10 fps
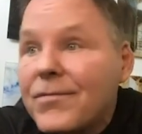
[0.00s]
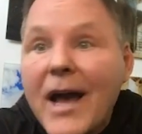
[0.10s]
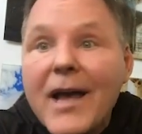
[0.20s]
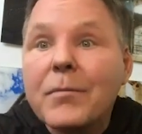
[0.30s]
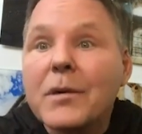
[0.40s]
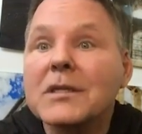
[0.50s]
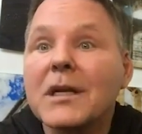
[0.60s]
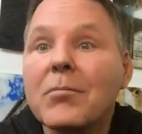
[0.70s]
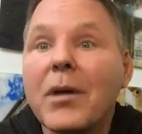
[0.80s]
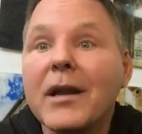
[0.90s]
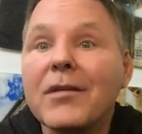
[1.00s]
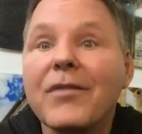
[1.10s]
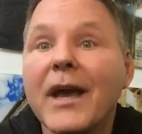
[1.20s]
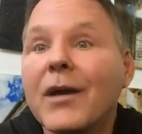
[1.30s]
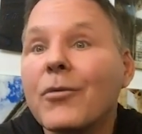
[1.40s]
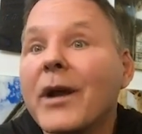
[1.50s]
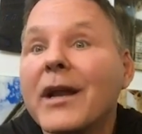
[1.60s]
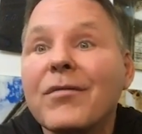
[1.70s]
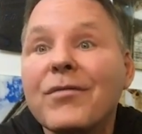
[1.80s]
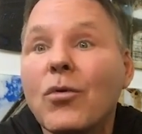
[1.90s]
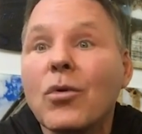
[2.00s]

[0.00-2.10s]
5% body fat, ran a 5